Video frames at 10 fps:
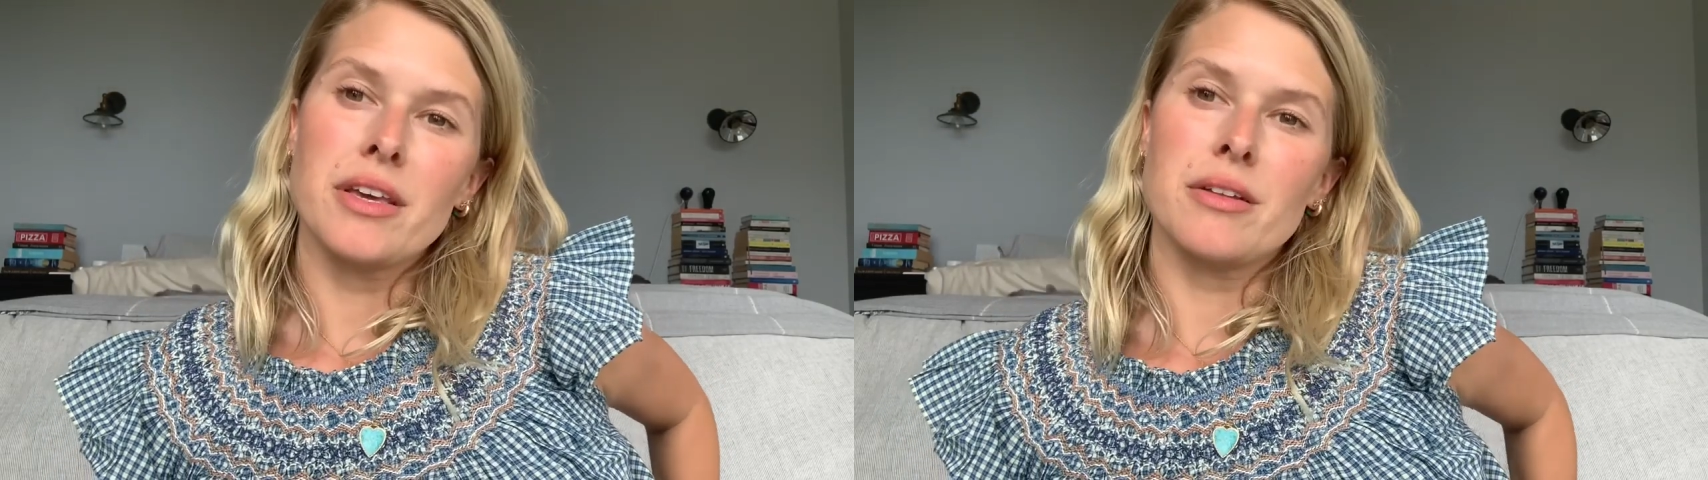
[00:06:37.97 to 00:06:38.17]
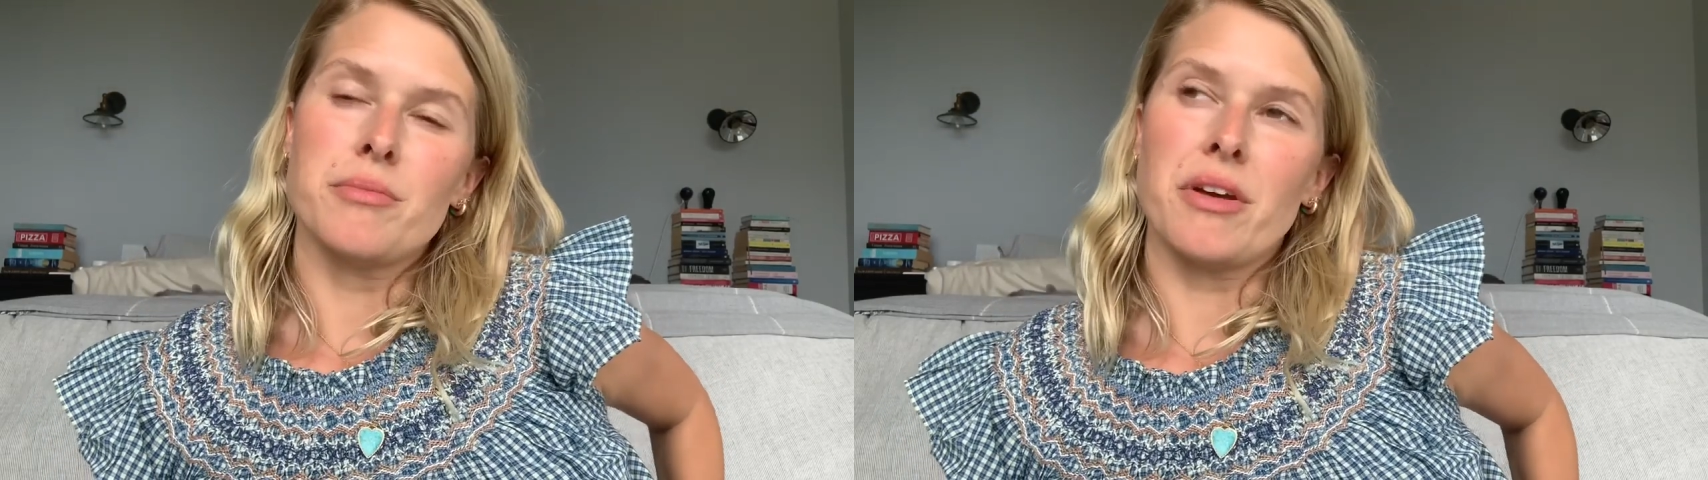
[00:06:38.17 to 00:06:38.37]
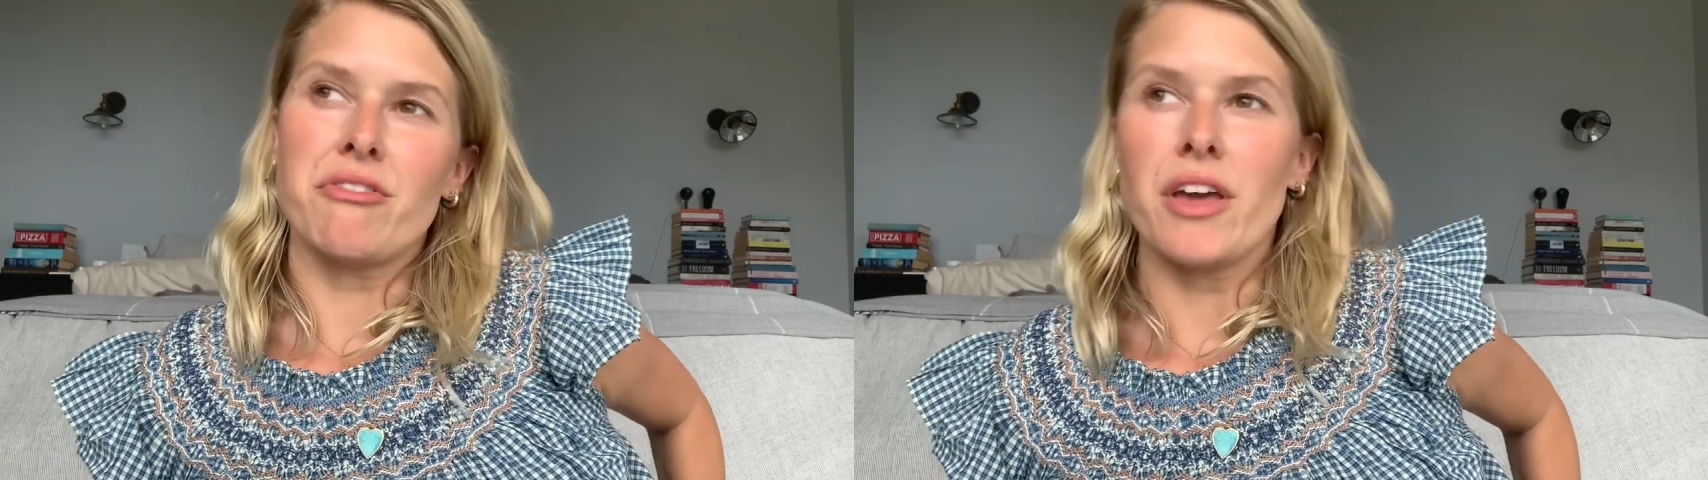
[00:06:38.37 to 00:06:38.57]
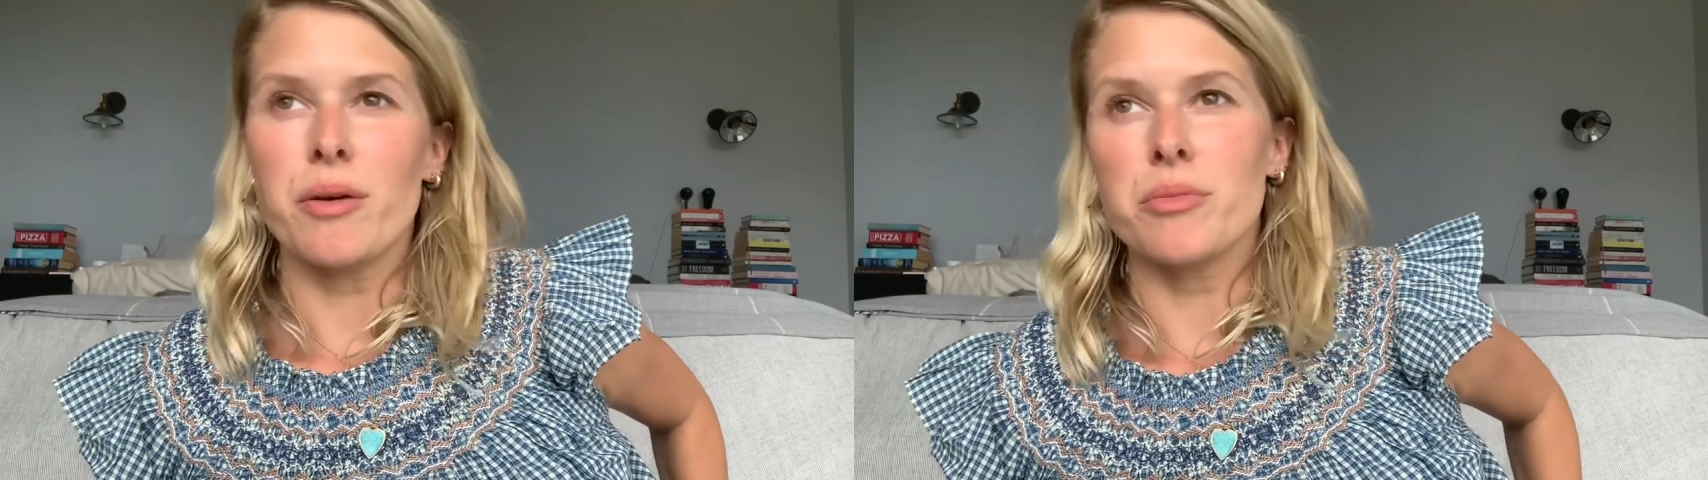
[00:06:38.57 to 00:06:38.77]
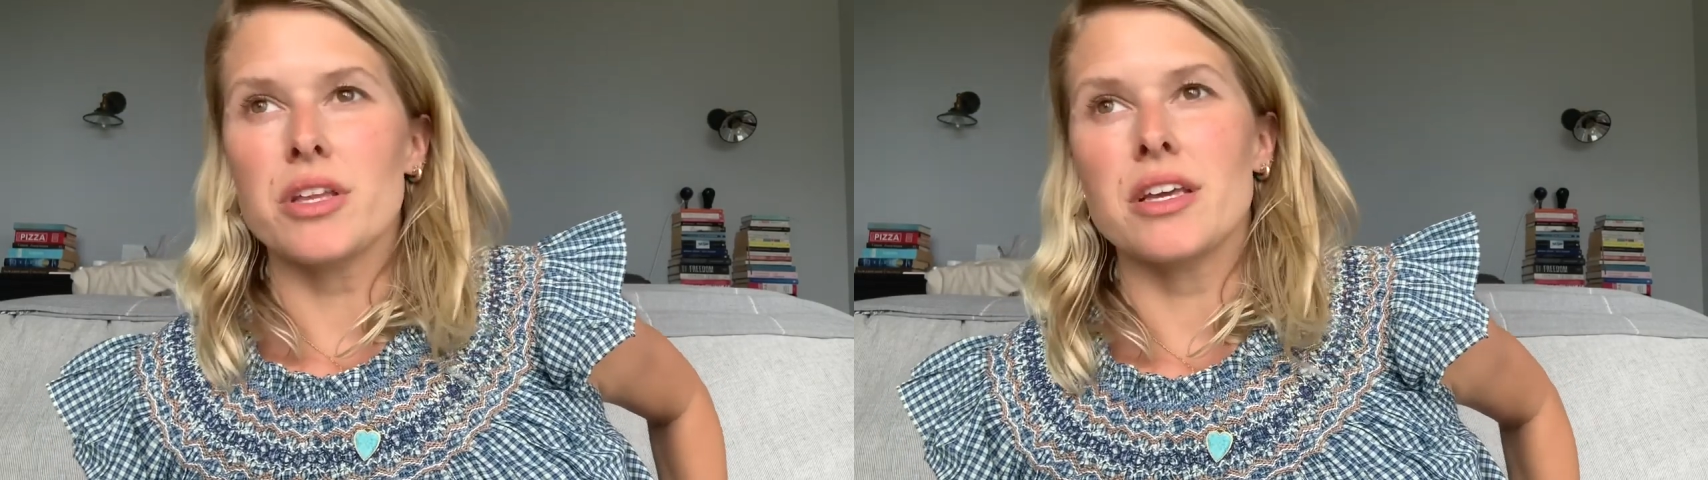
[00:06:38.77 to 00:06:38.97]
and my
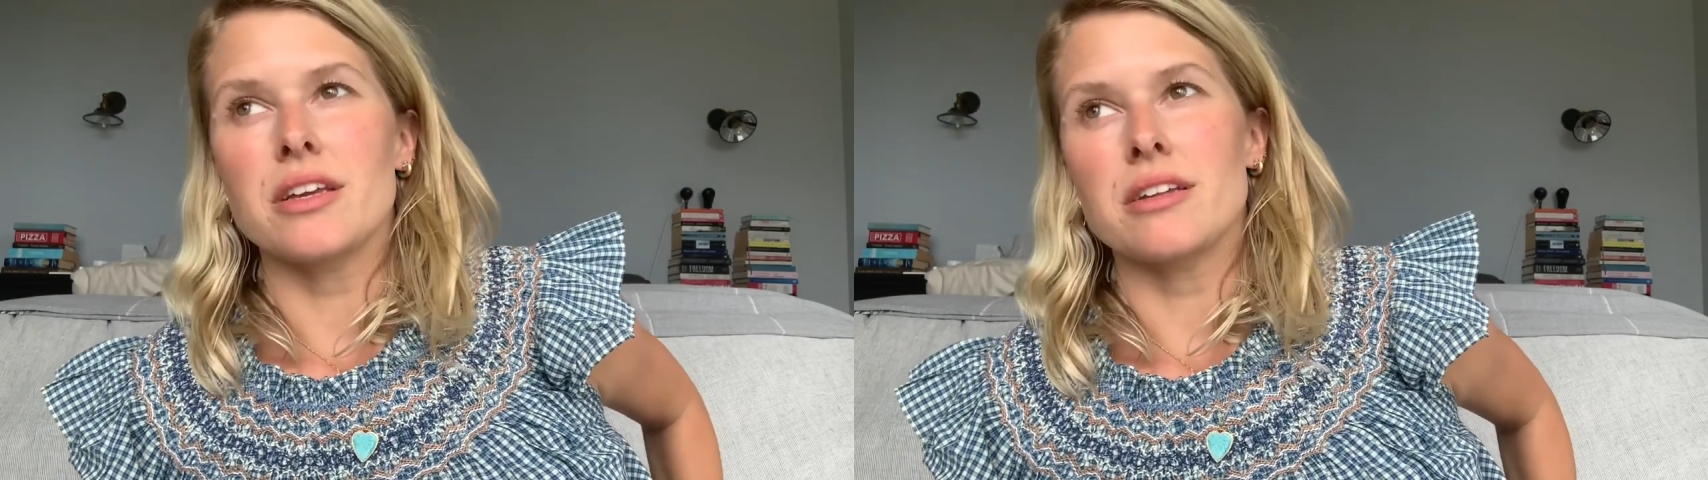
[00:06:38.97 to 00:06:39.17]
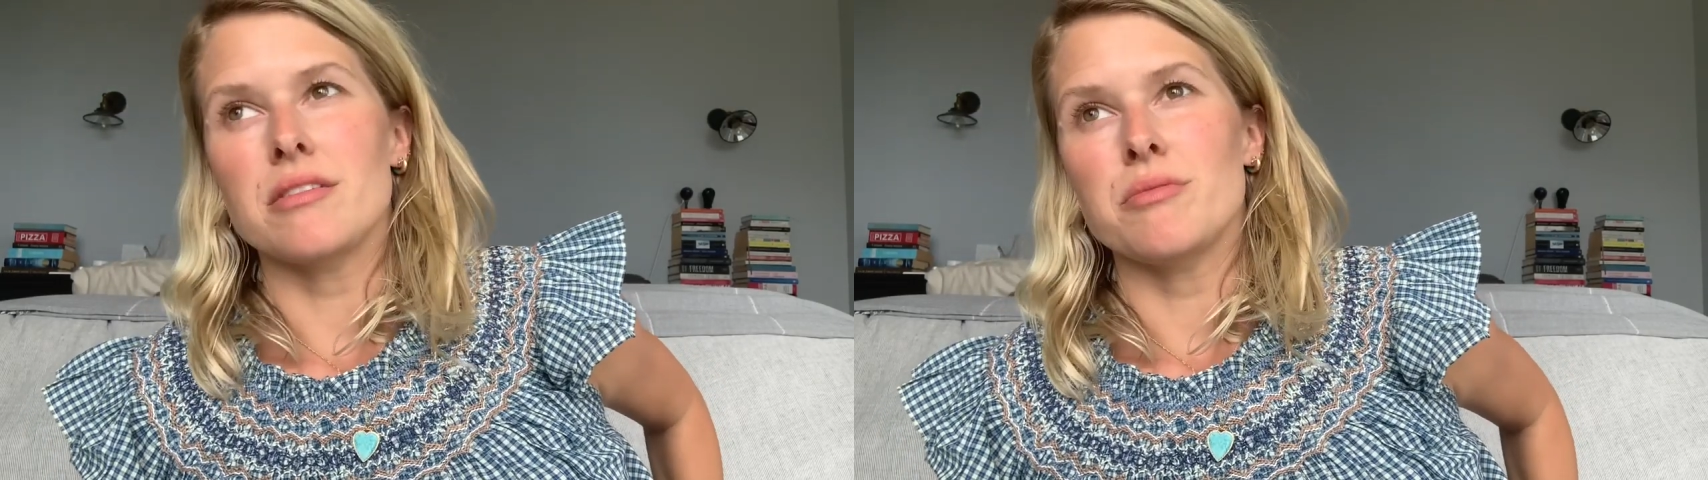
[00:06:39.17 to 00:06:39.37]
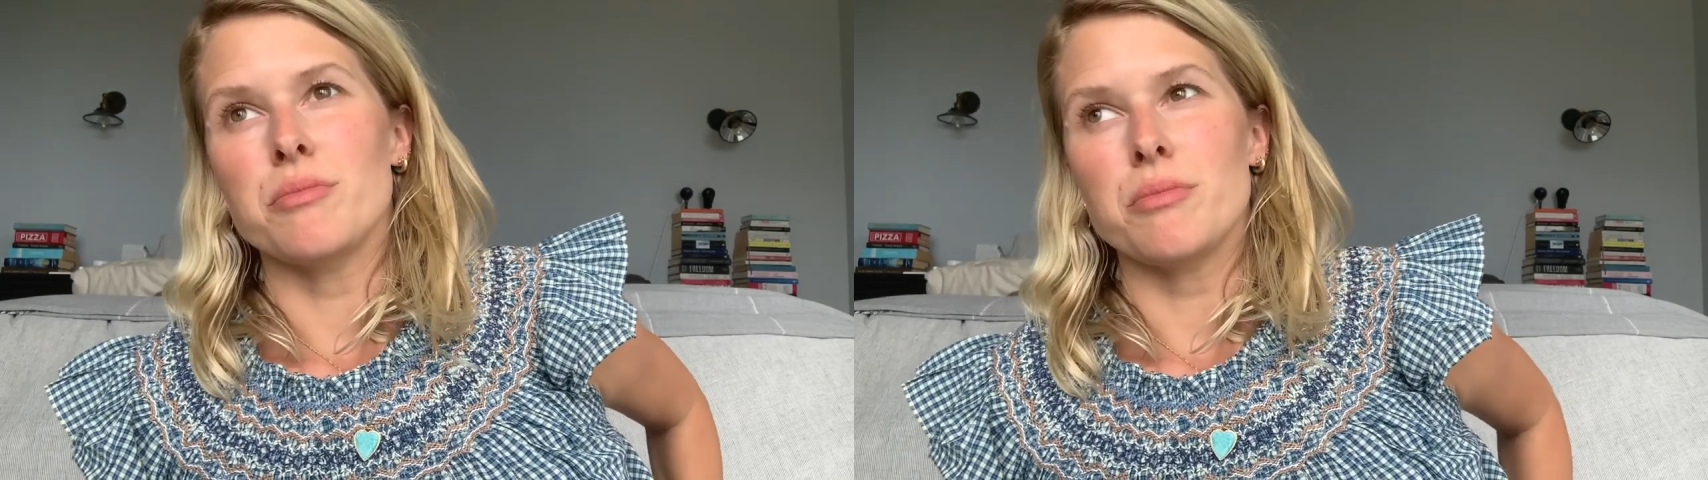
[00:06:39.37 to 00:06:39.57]
family and